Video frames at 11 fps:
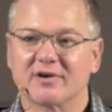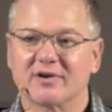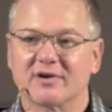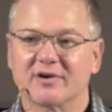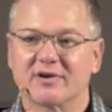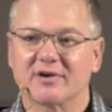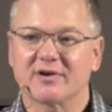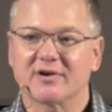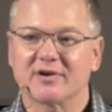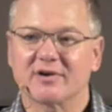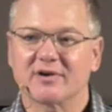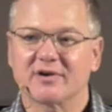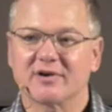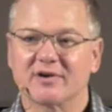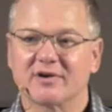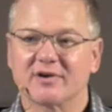
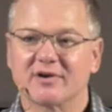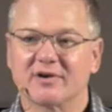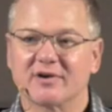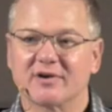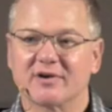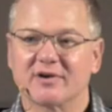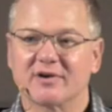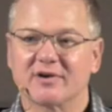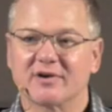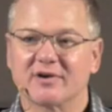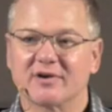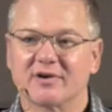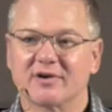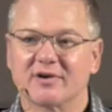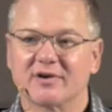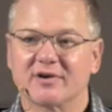
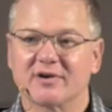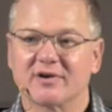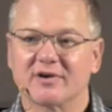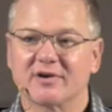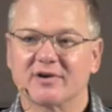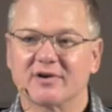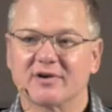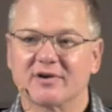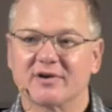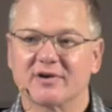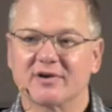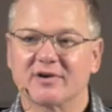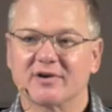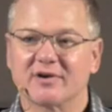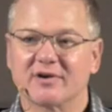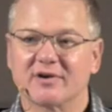
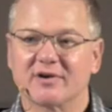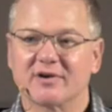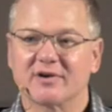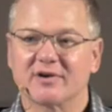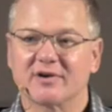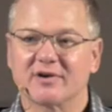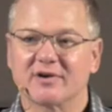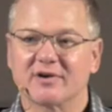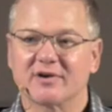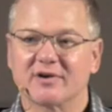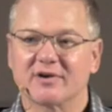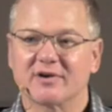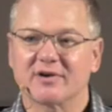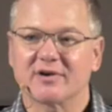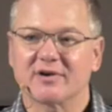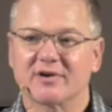
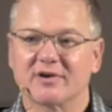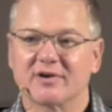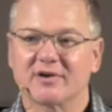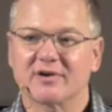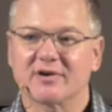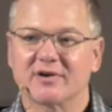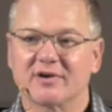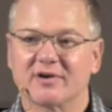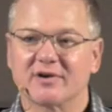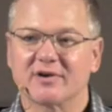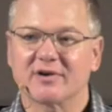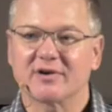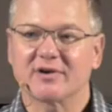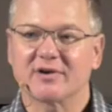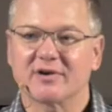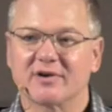
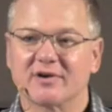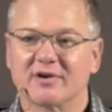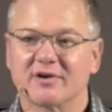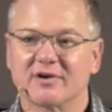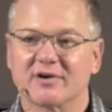[no speech]